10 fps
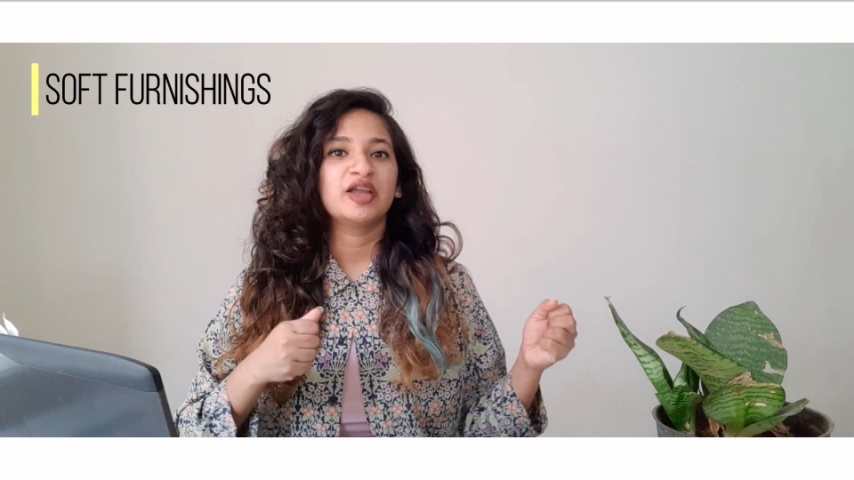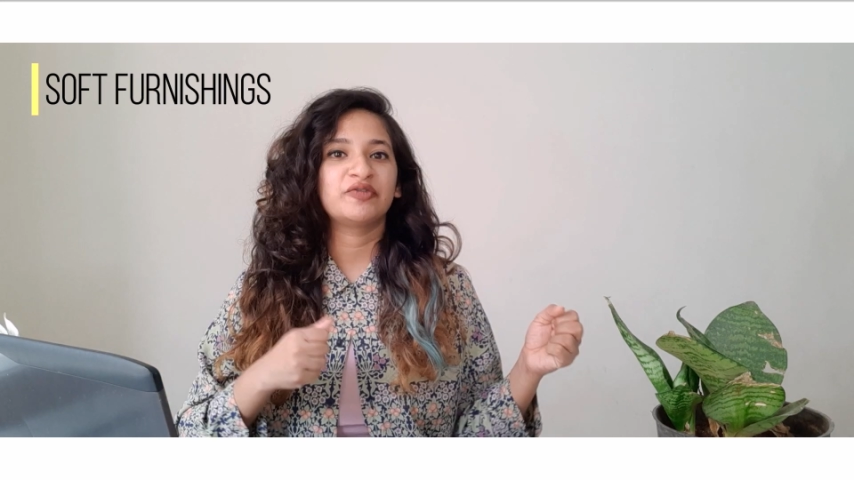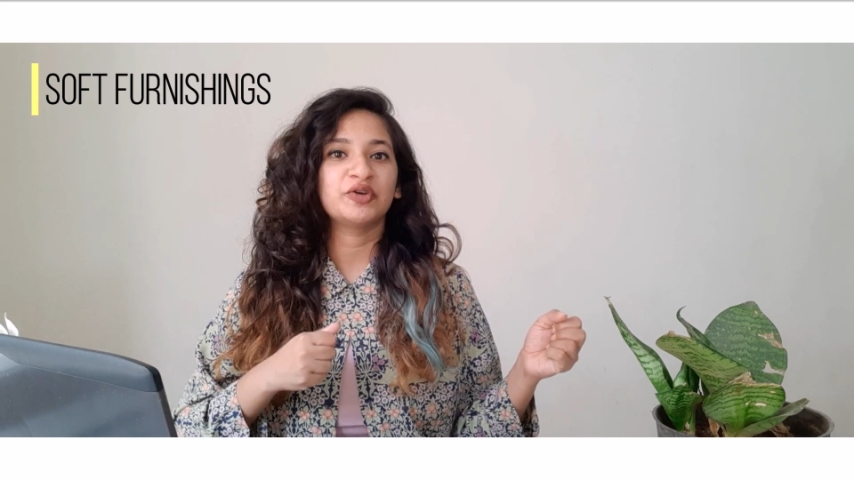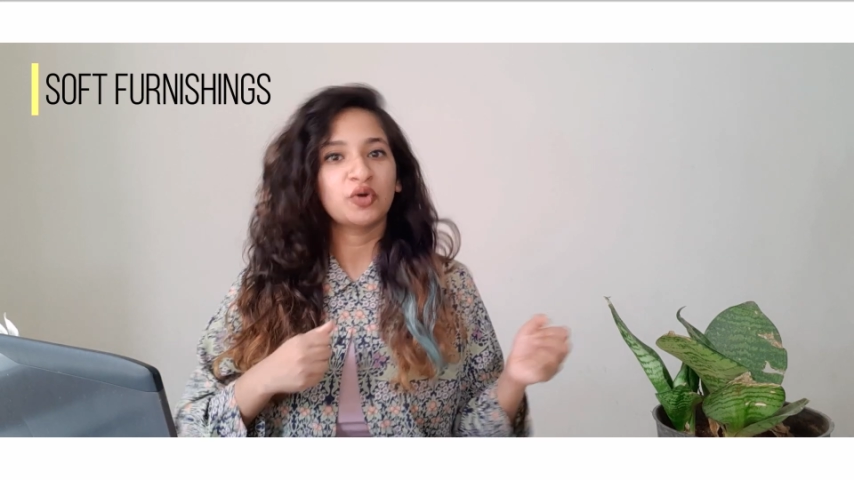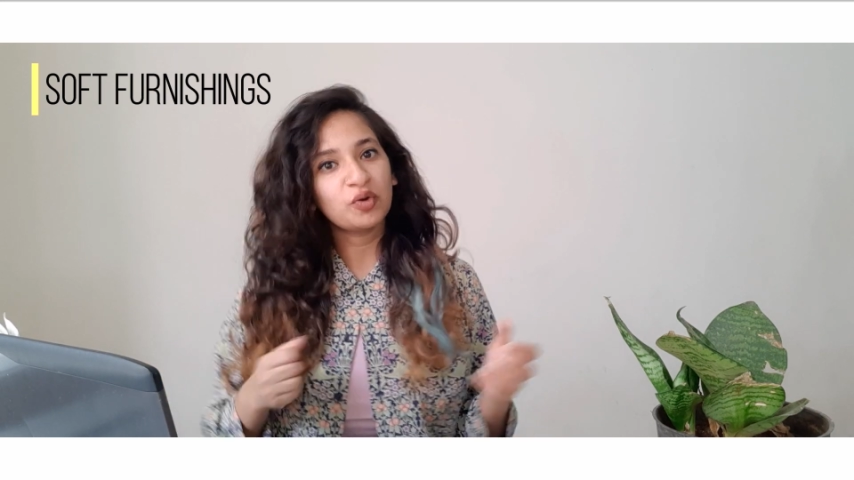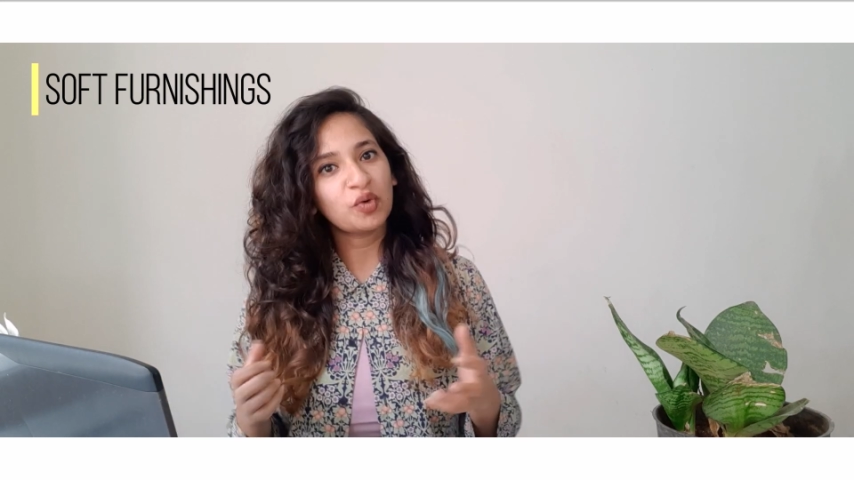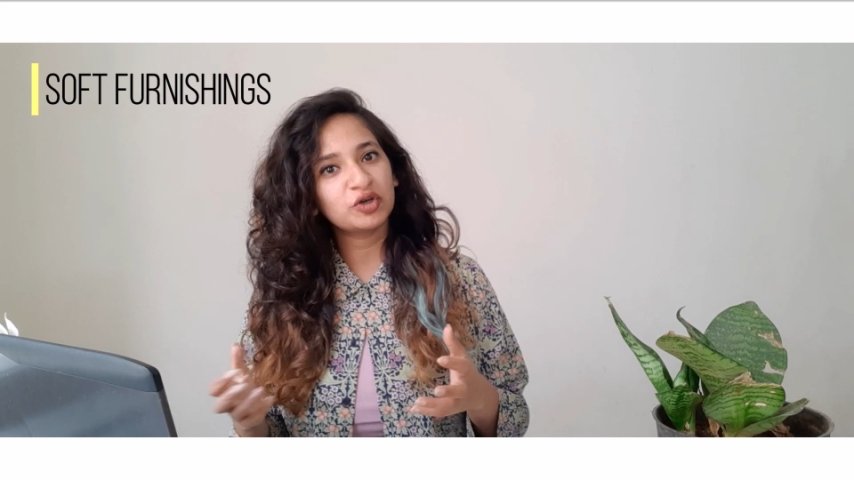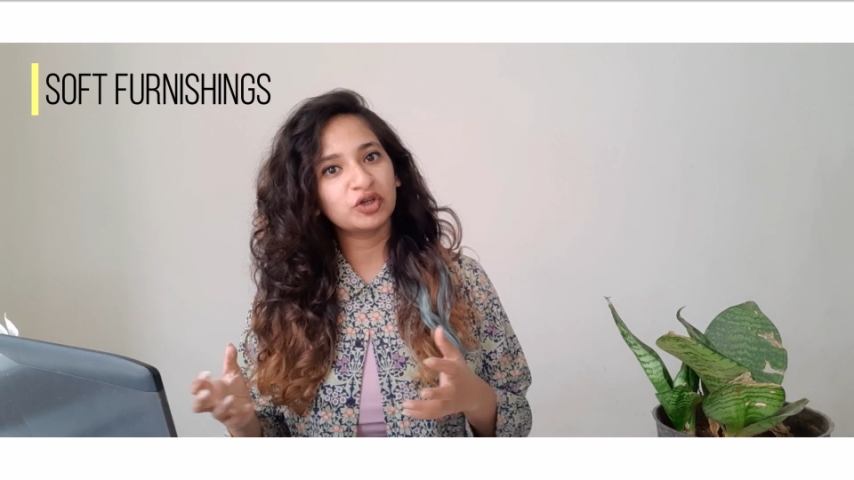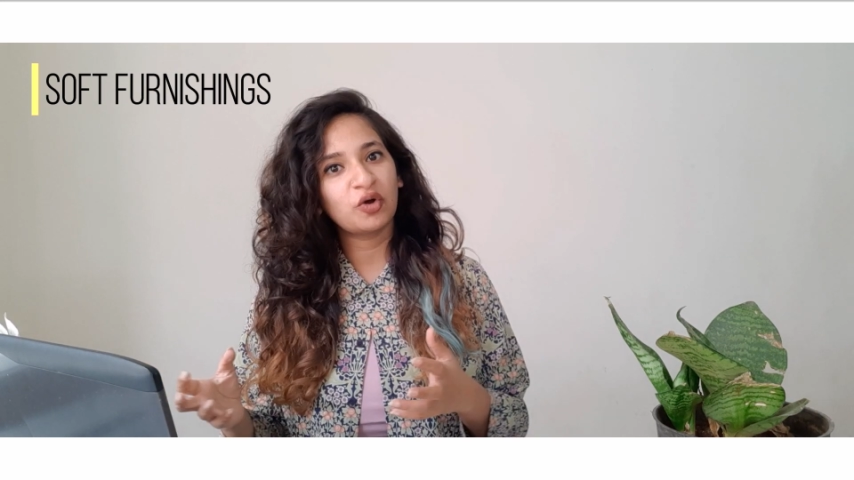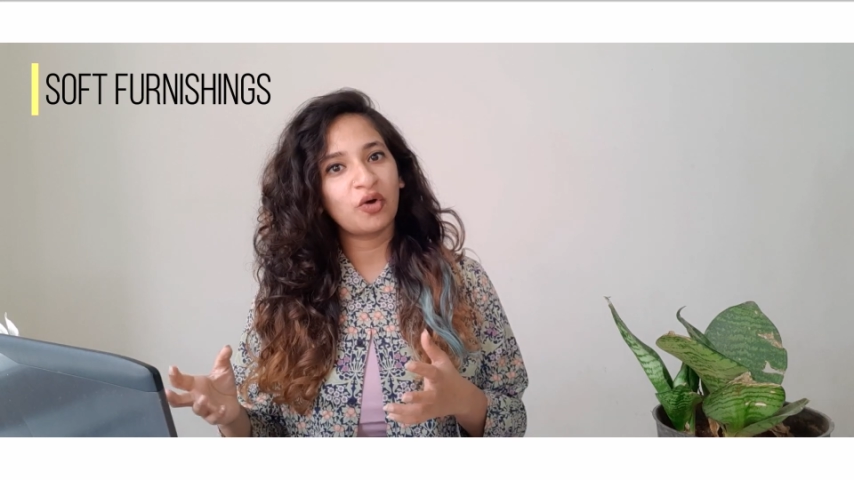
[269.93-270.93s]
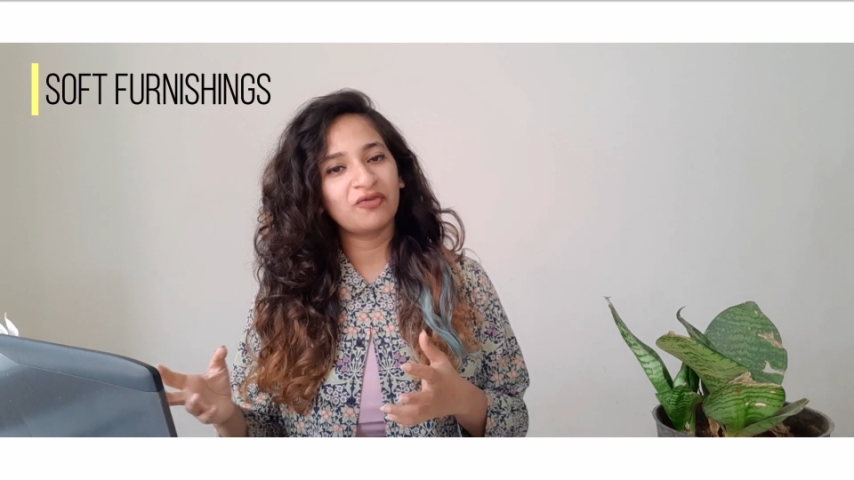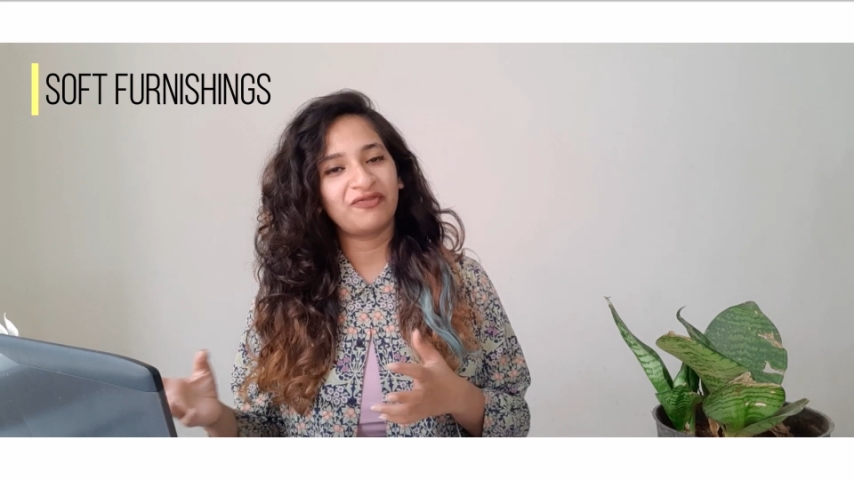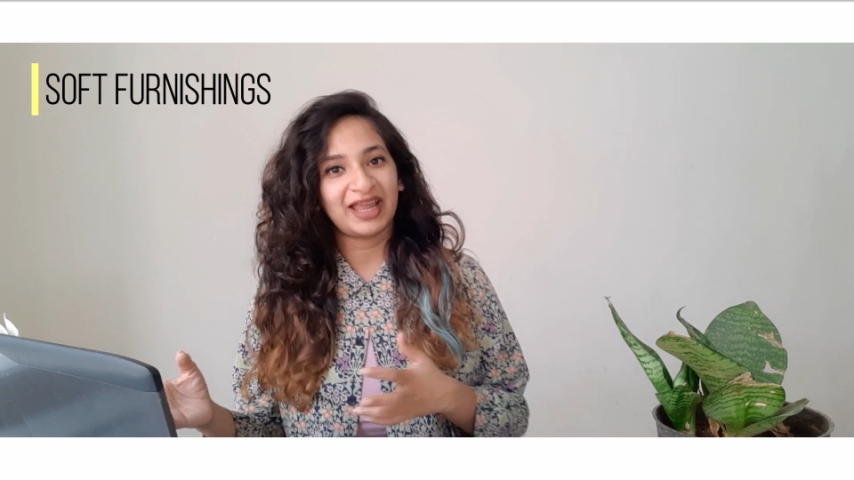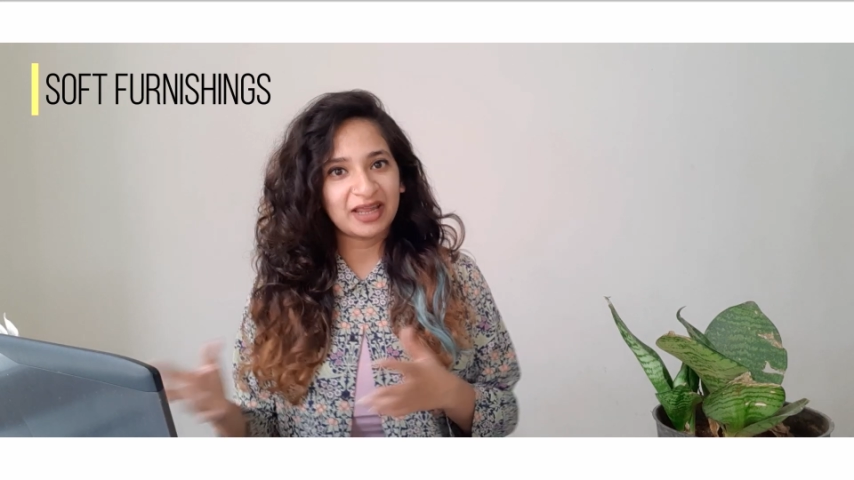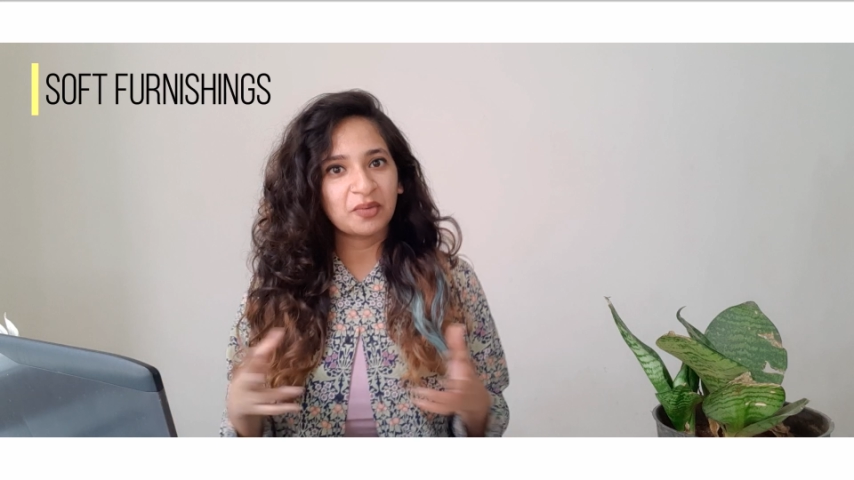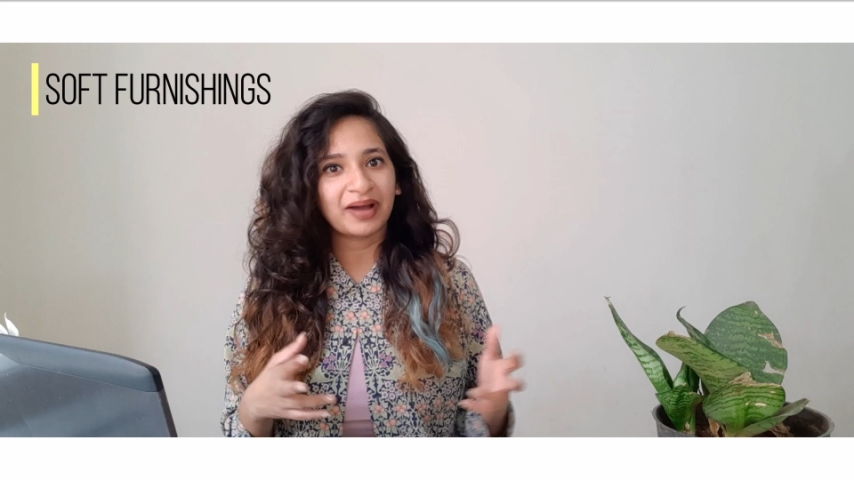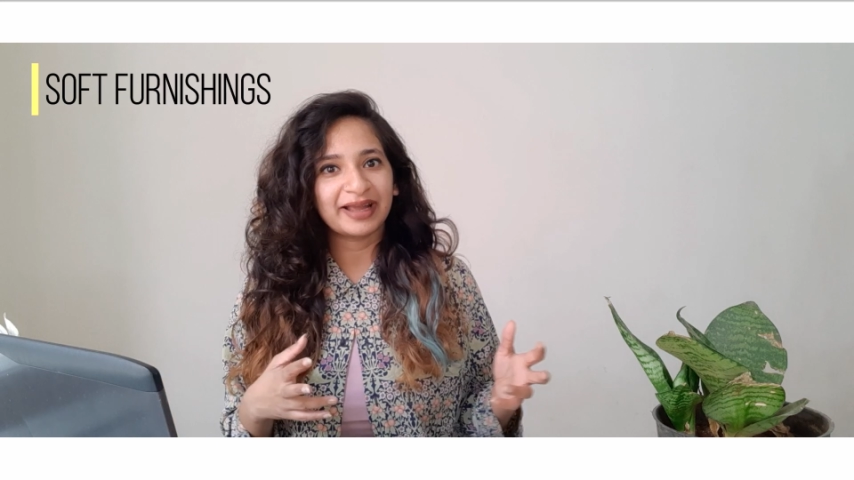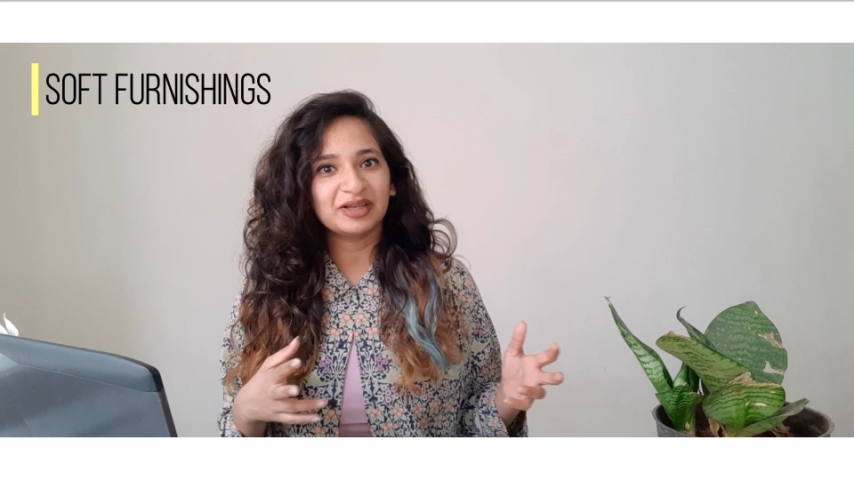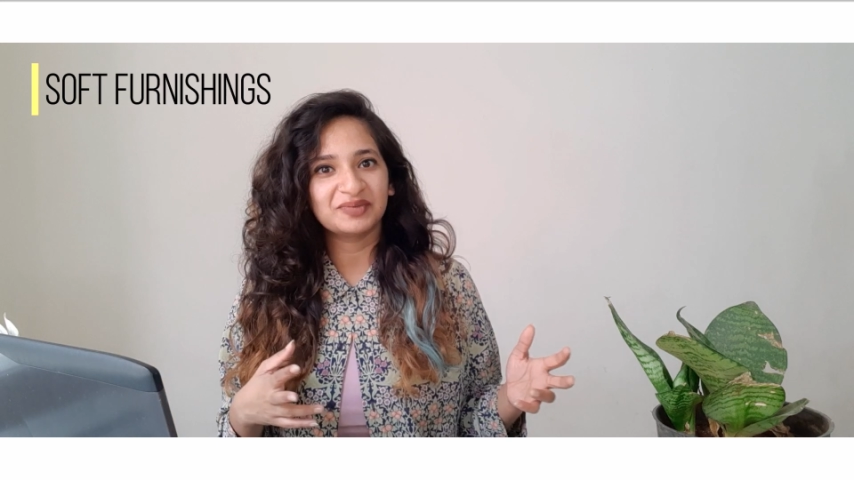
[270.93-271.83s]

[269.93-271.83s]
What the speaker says: If you don't want to go very wild